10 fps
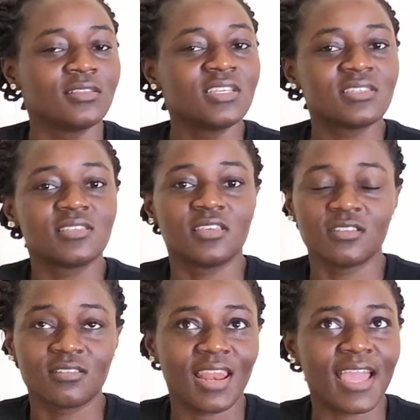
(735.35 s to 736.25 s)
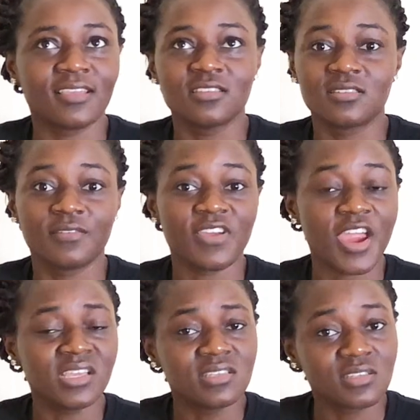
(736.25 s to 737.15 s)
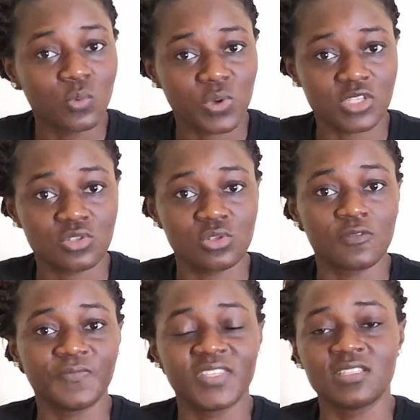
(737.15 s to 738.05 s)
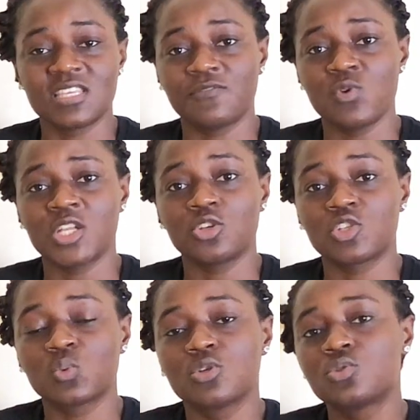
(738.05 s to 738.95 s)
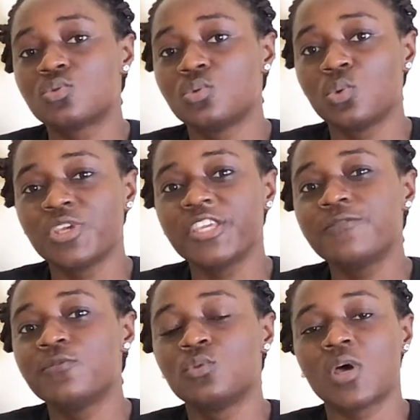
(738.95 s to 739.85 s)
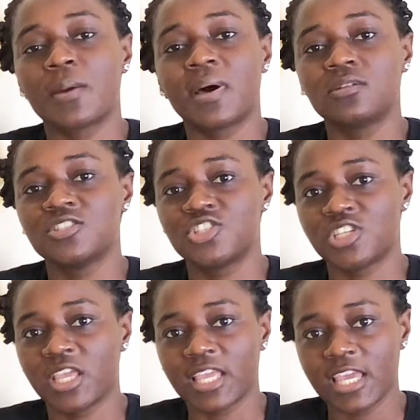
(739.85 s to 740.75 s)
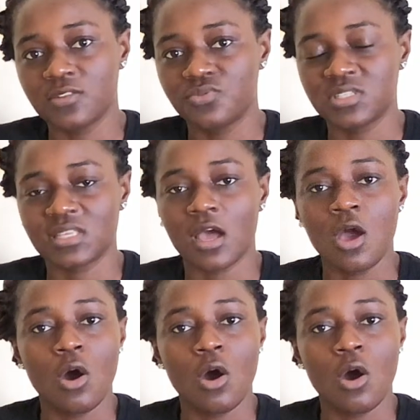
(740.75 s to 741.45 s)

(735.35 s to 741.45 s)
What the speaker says: This is a very easy question. The interviewer just wants to know if you know about the Schengen visa.